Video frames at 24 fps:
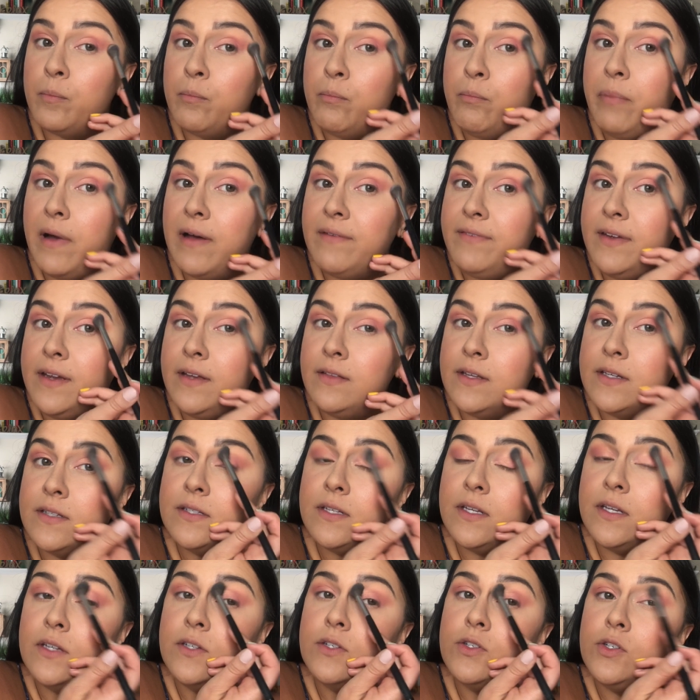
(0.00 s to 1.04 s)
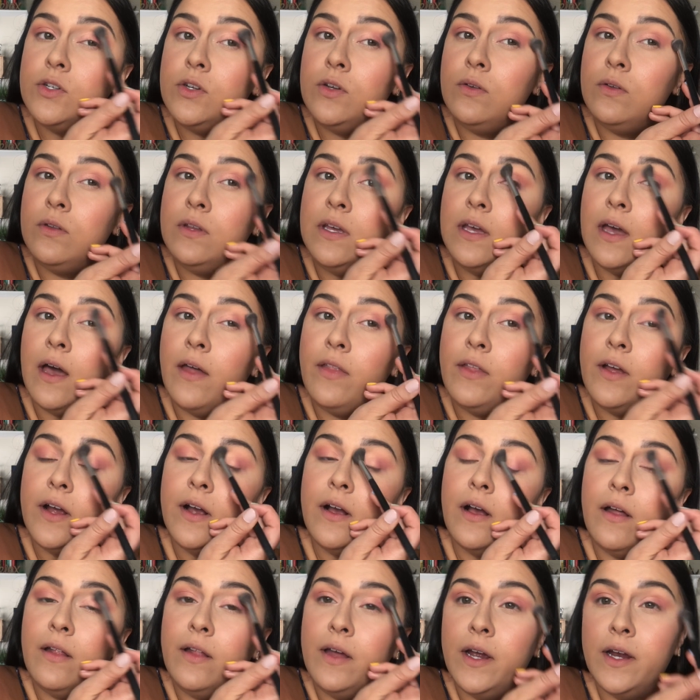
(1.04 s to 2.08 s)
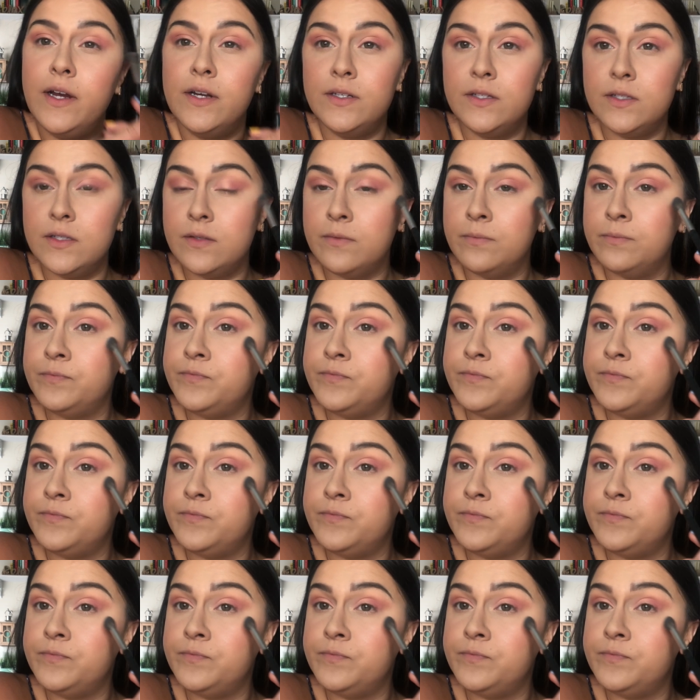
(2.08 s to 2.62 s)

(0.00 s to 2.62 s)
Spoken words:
buffing this into the other colors.